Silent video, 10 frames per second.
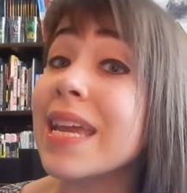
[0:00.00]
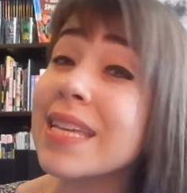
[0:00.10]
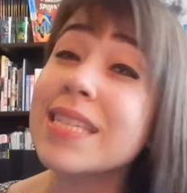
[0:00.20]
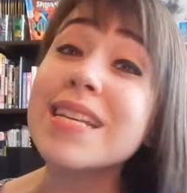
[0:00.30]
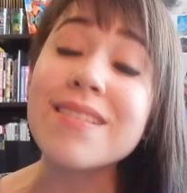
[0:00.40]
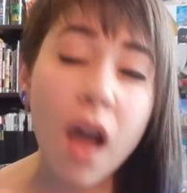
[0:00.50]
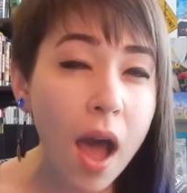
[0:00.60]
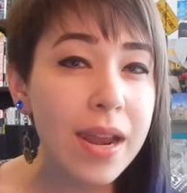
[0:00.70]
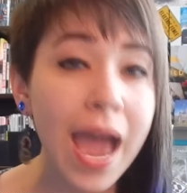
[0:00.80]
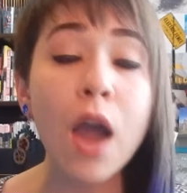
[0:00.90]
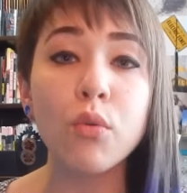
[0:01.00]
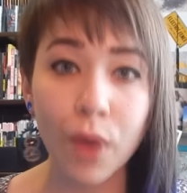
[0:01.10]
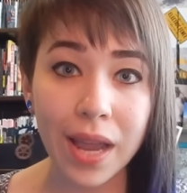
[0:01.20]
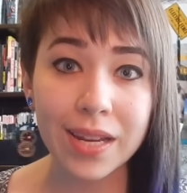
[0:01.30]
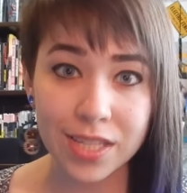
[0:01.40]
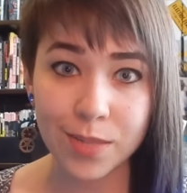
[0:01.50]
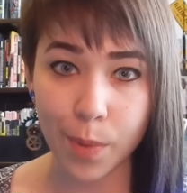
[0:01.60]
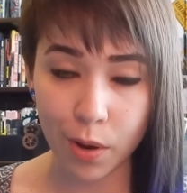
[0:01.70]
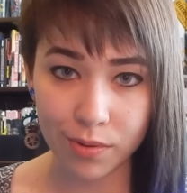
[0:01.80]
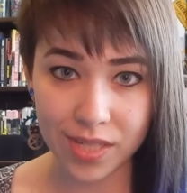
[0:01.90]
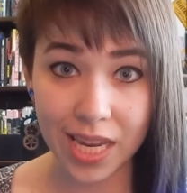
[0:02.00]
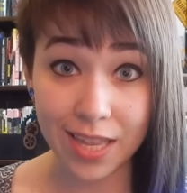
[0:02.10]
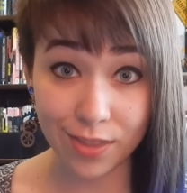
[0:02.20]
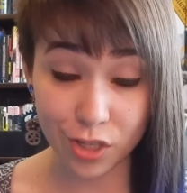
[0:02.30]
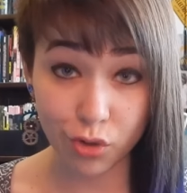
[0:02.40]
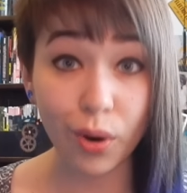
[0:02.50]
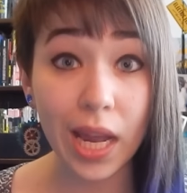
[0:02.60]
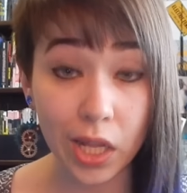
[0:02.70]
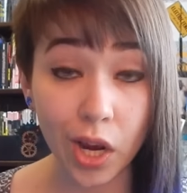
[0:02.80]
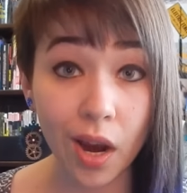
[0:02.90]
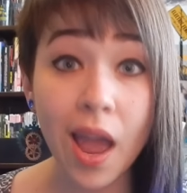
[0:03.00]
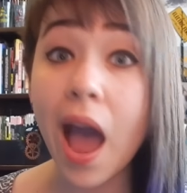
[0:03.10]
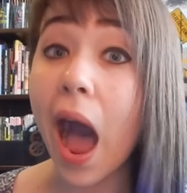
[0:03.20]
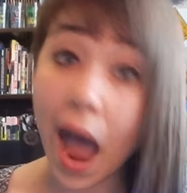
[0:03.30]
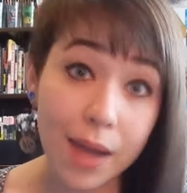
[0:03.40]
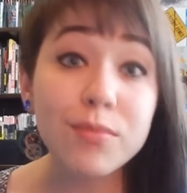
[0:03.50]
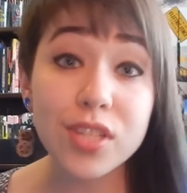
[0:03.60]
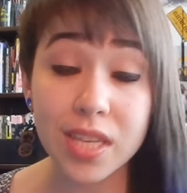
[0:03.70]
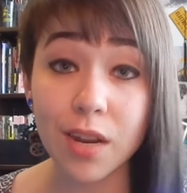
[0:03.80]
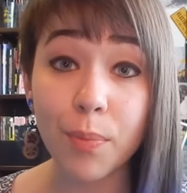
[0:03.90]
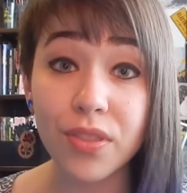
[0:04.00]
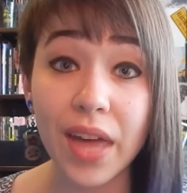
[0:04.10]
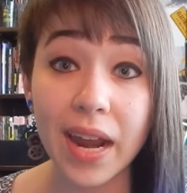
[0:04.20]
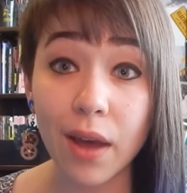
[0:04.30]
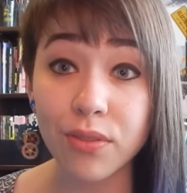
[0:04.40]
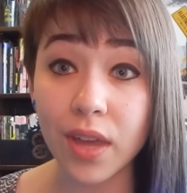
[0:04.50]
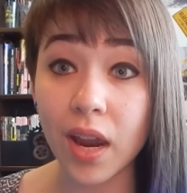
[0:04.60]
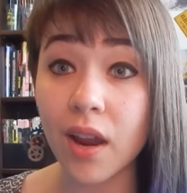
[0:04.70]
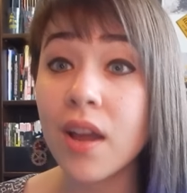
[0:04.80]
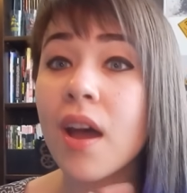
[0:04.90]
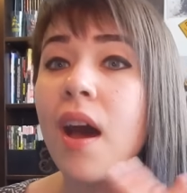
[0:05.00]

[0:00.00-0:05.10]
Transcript: is not outright exposed in this trailer. I'm just going to put that out there.